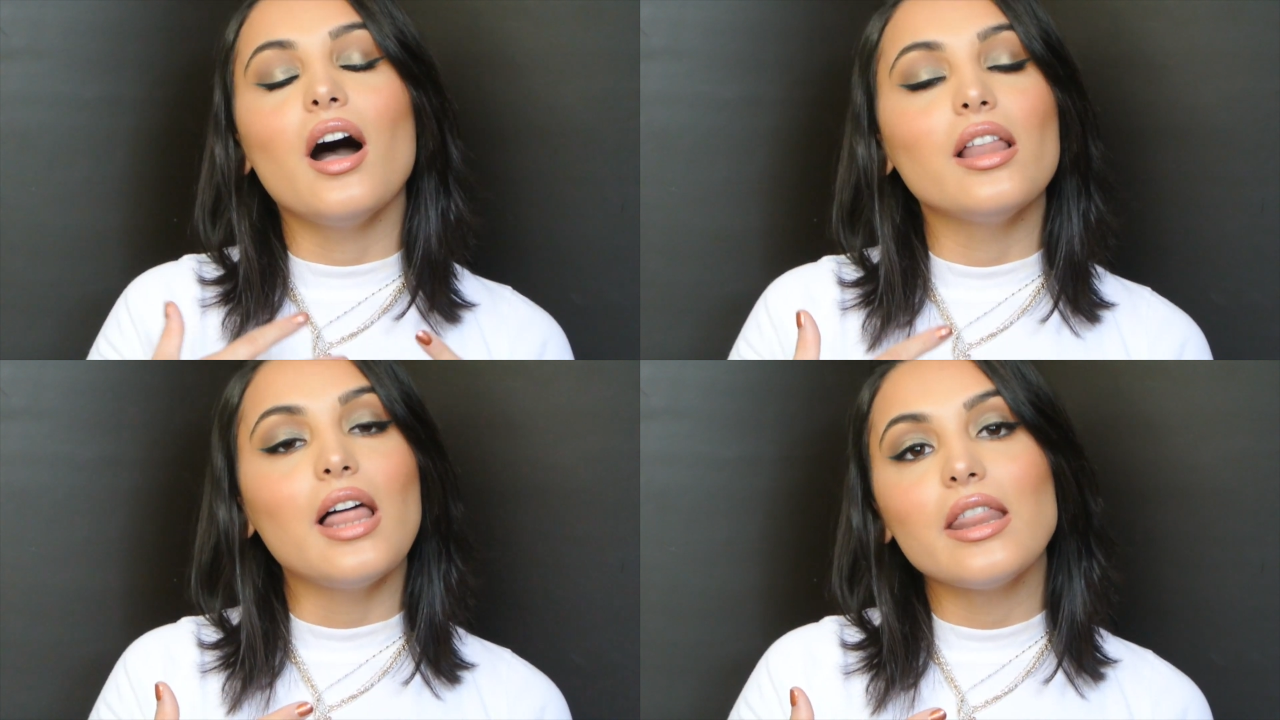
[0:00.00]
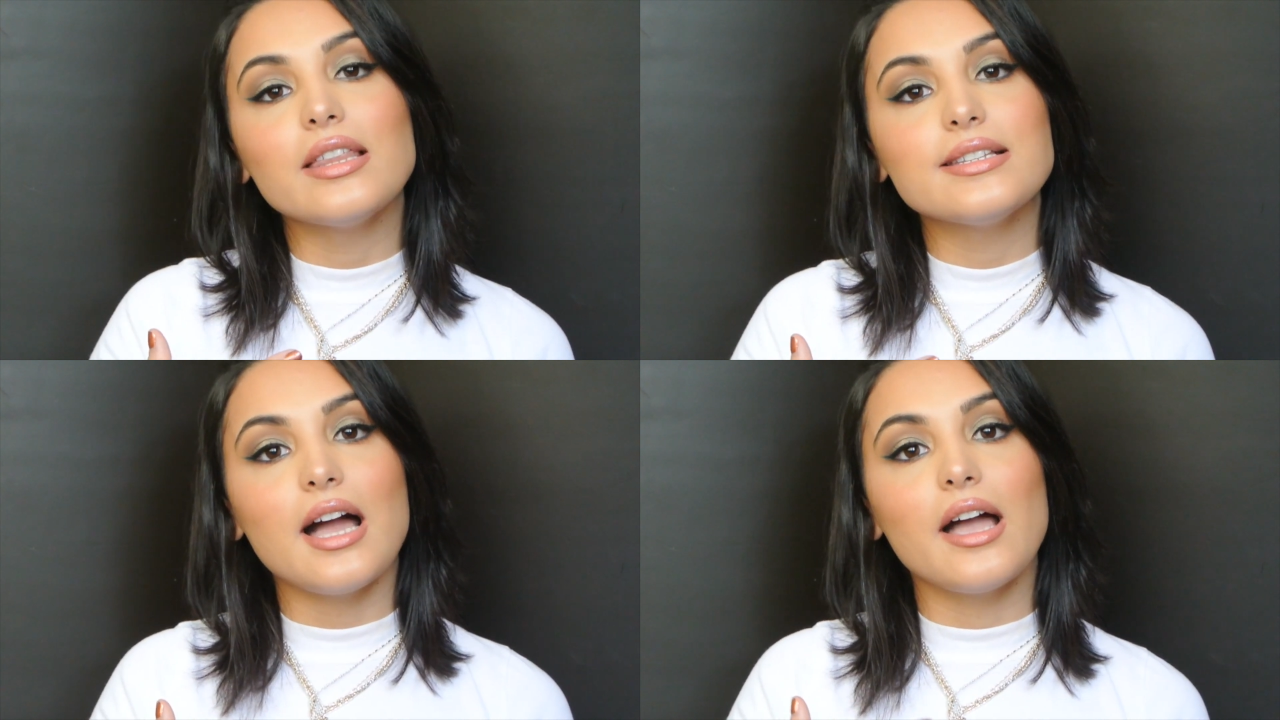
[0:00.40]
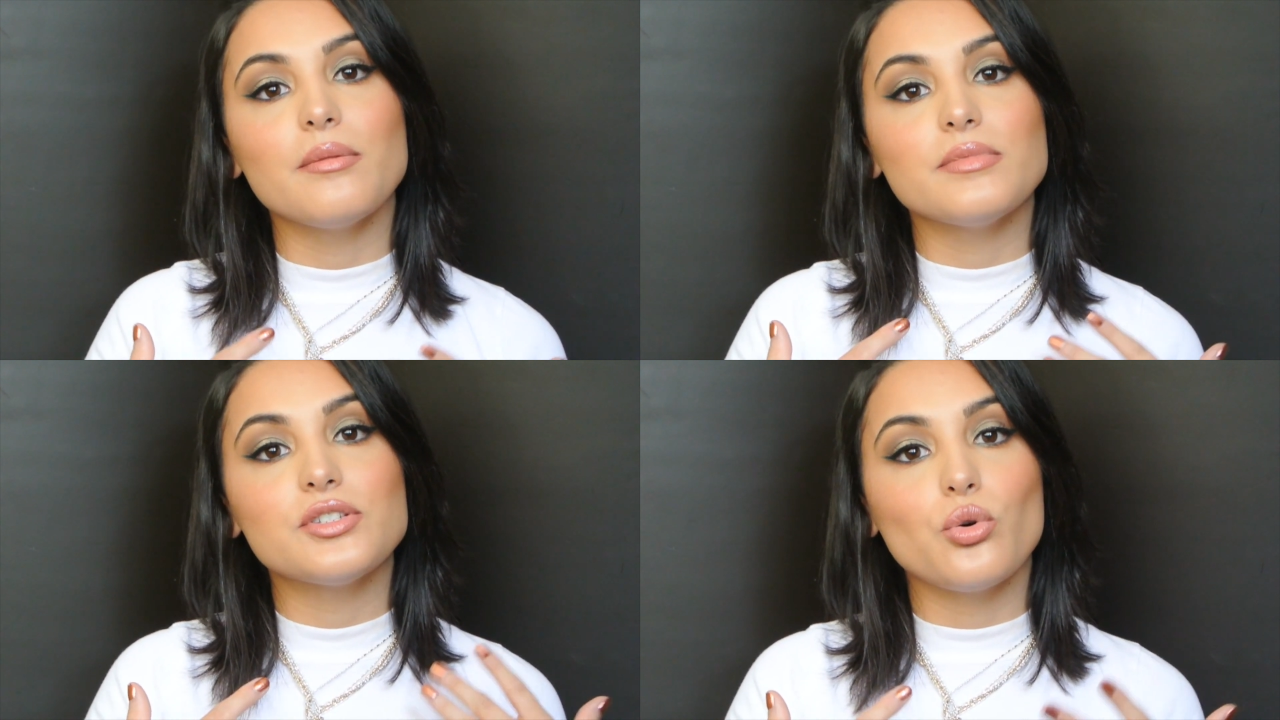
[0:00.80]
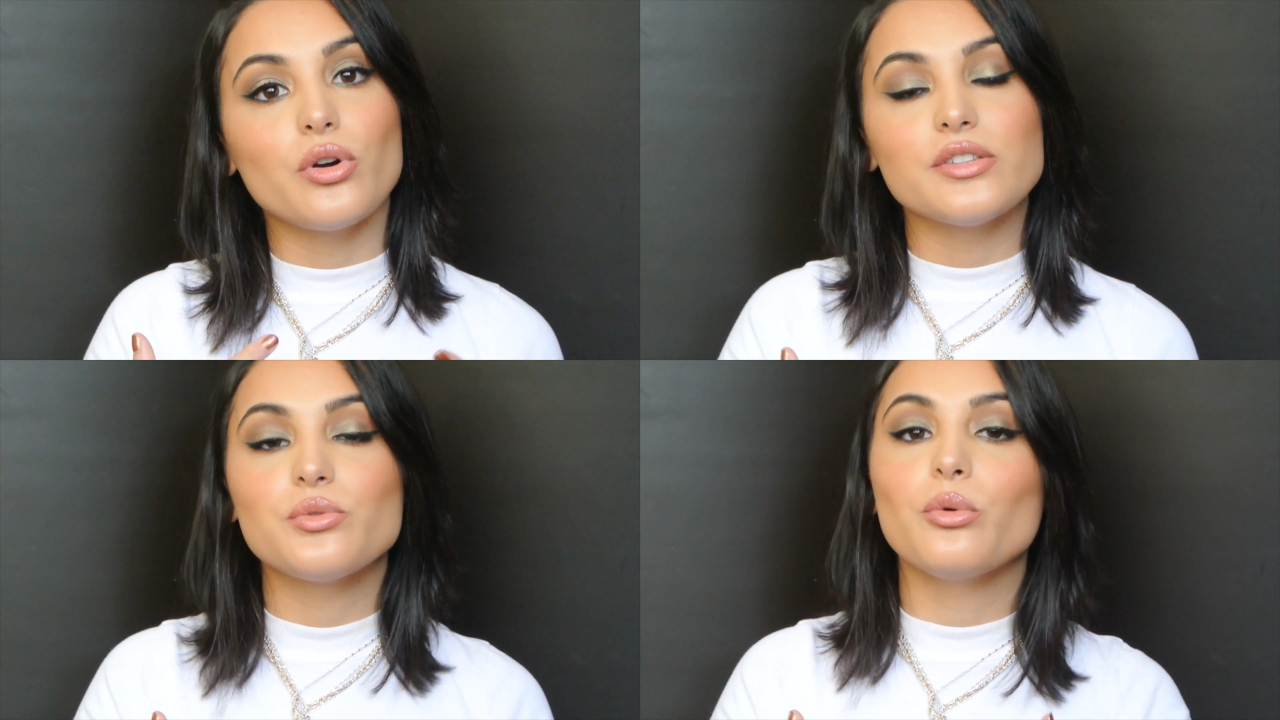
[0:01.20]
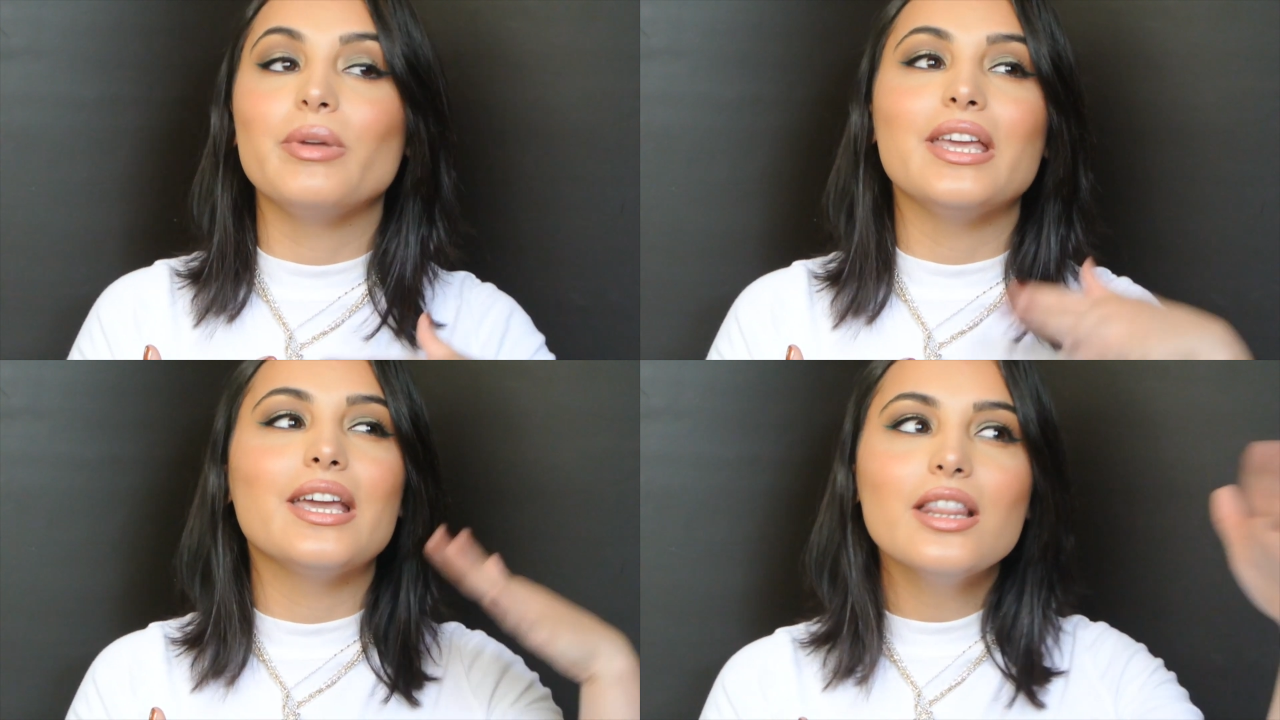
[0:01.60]
A lot of the times, Taurus will
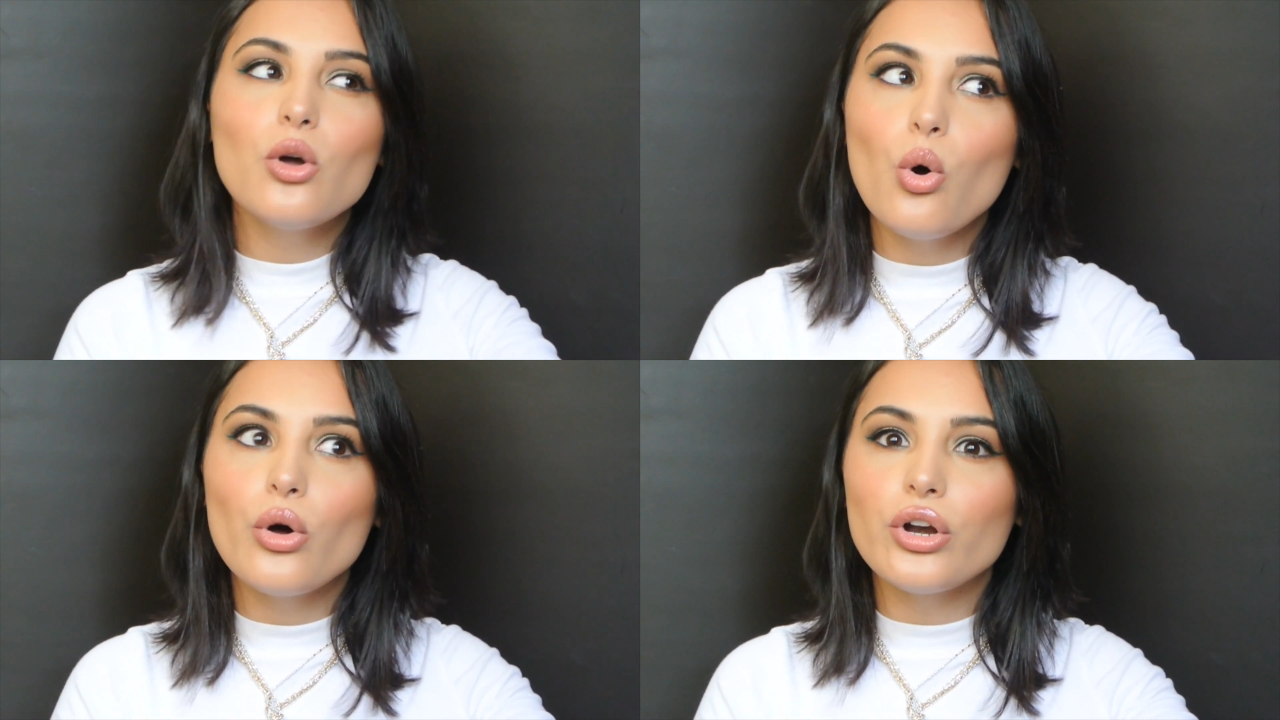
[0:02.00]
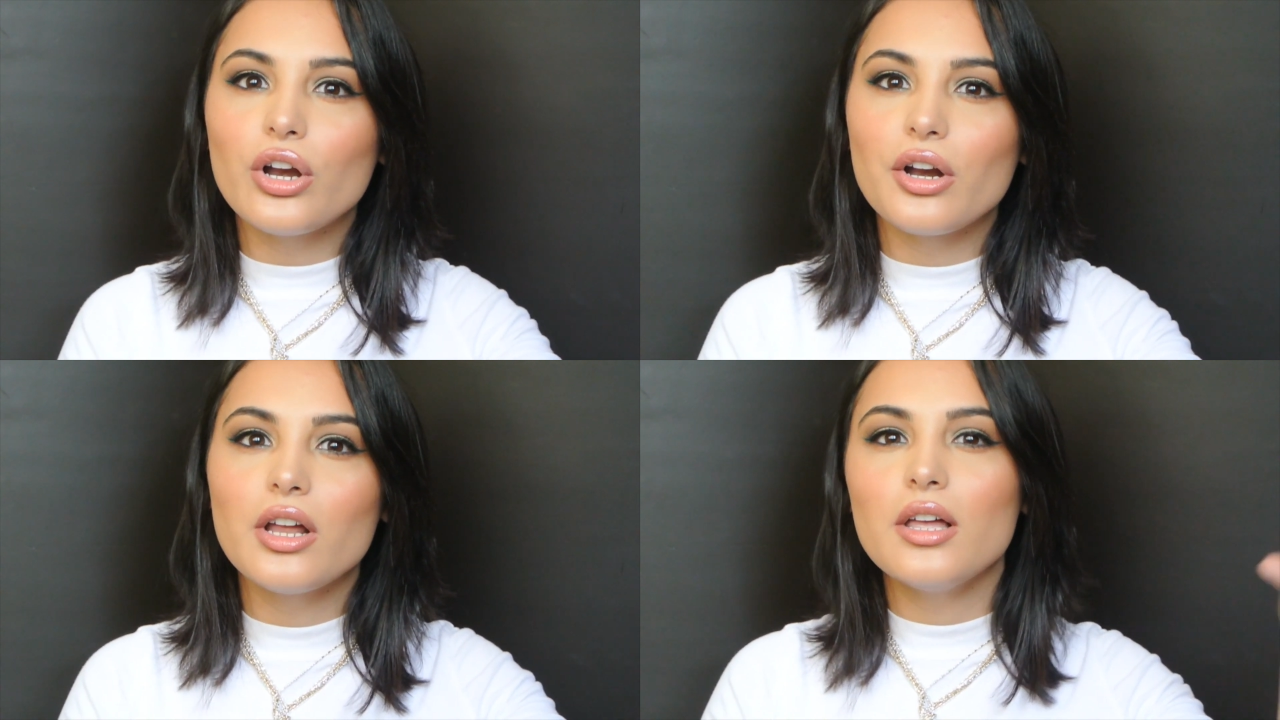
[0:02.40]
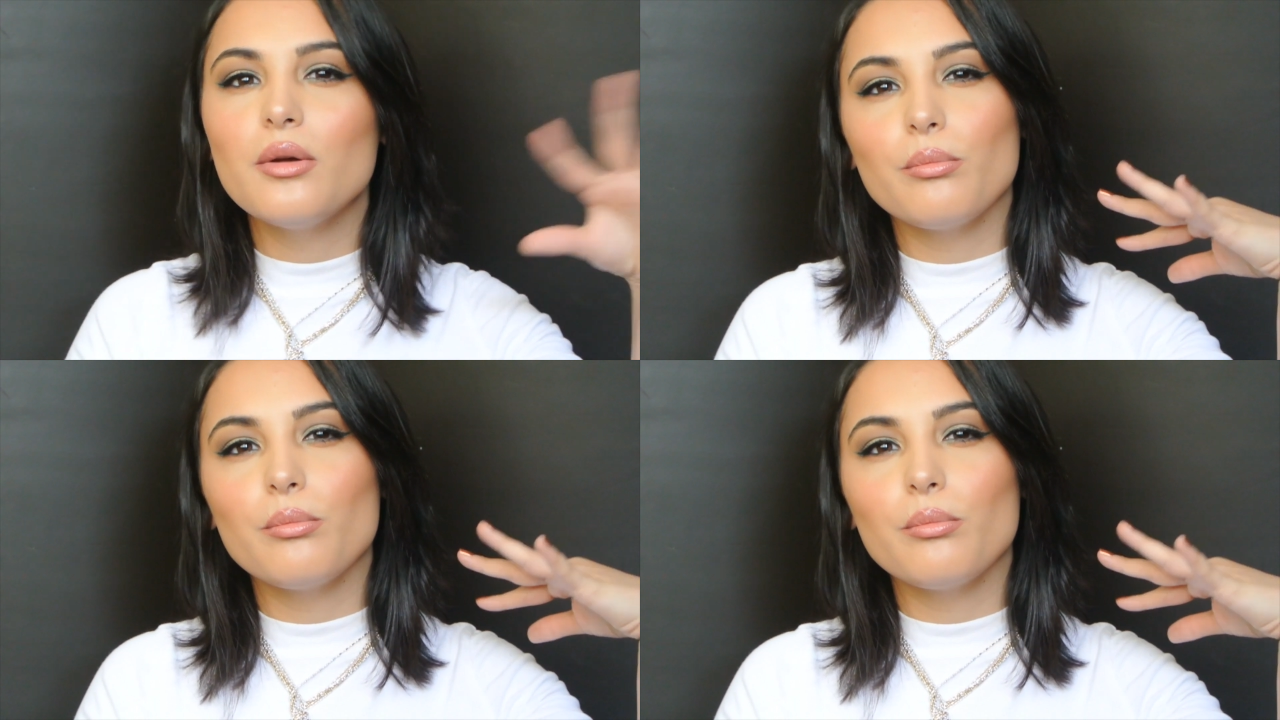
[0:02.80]
be in the corner,